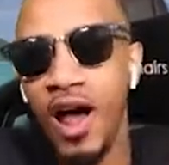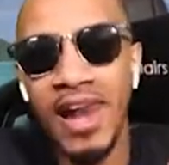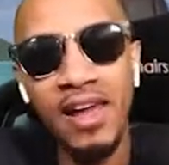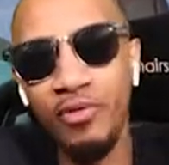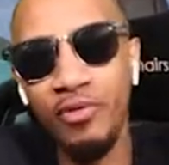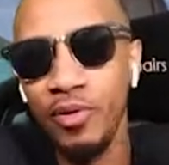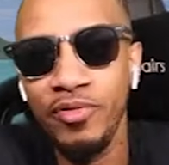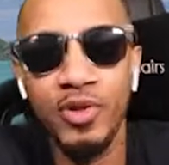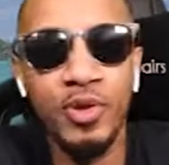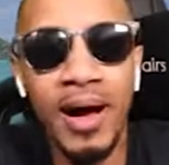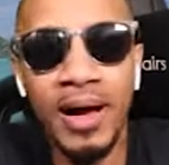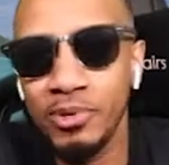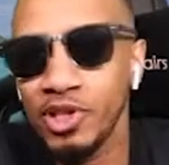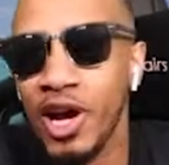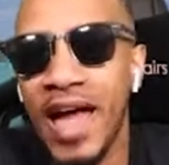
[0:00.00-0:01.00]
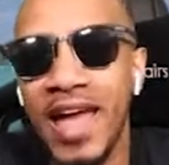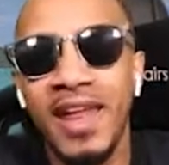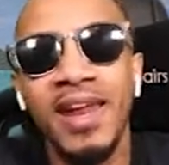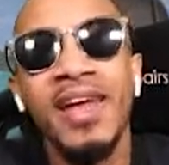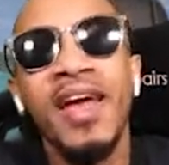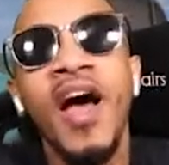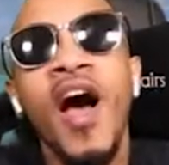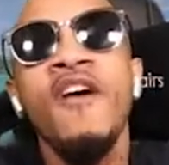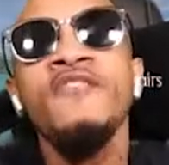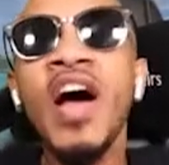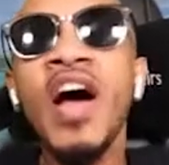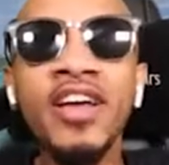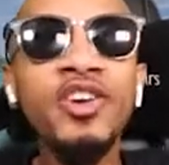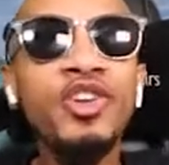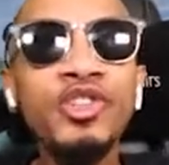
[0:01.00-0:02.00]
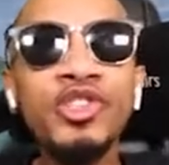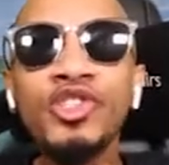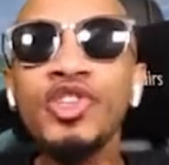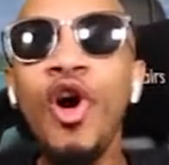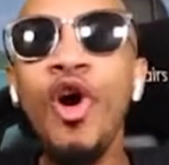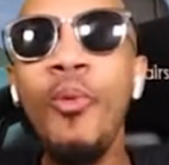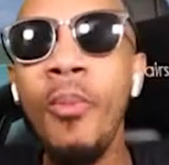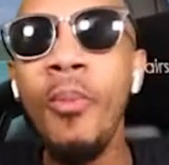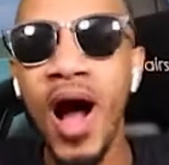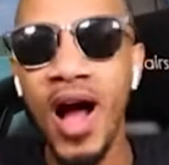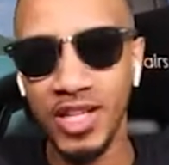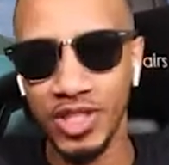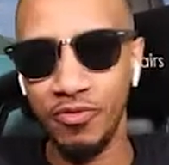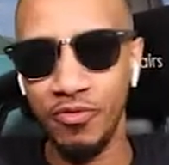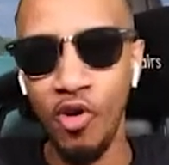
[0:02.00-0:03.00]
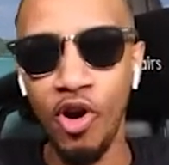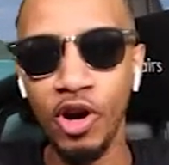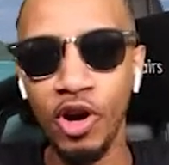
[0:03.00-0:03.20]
level with you, but I'm trying. Thank you so much for